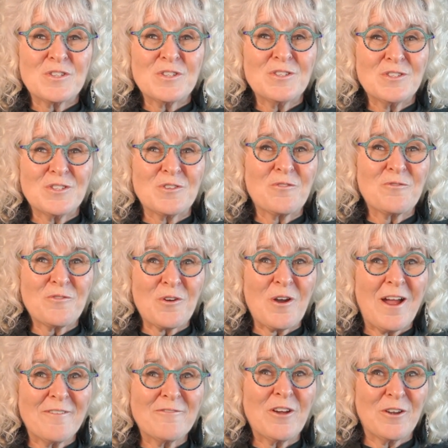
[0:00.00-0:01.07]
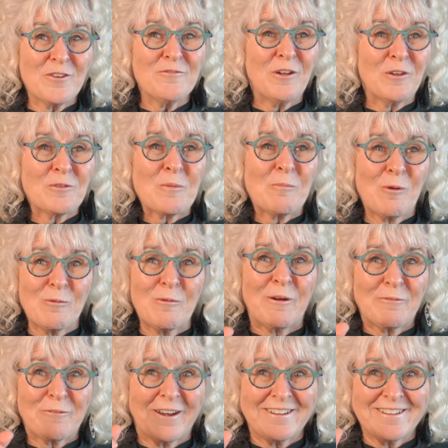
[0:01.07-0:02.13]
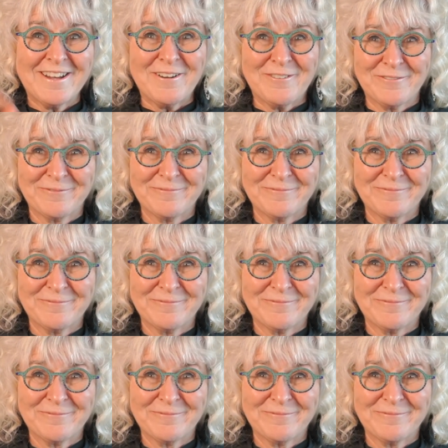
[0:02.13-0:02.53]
So I've got a vulnerable one right now.